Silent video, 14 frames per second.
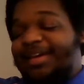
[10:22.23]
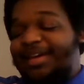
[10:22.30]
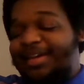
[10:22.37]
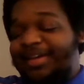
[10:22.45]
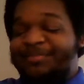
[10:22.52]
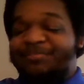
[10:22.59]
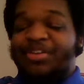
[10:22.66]

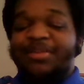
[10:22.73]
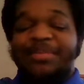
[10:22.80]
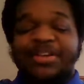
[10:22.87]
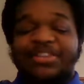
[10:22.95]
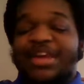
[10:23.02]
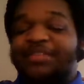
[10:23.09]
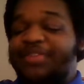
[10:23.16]
and pretty
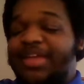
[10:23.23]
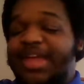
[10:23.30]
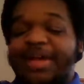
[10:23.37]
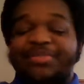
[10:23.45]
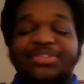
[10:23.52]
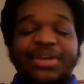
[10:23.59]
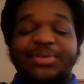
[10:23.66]
much every
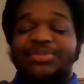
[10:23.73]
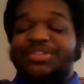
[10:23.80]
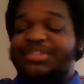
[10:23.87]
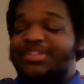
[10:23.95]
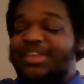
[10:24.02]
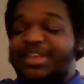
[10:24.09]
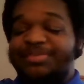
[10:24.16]
episode
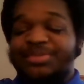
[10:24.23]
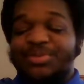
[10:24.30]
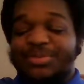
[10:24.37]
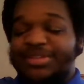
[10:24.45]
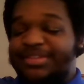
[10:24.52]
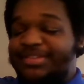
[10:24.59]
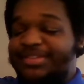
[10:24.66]
just keeps
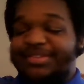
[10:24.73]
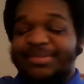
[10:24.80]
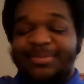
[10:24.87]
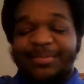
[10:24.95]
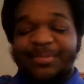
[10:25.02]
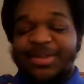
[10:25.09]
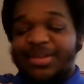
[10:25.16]
you just,
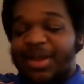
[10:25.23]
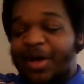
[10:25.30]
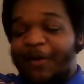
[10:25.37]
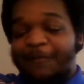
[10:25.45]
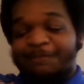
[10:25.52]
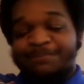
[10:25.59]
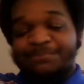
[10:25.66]
you
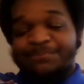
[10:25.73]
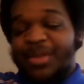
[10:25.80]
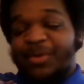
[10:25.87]
know,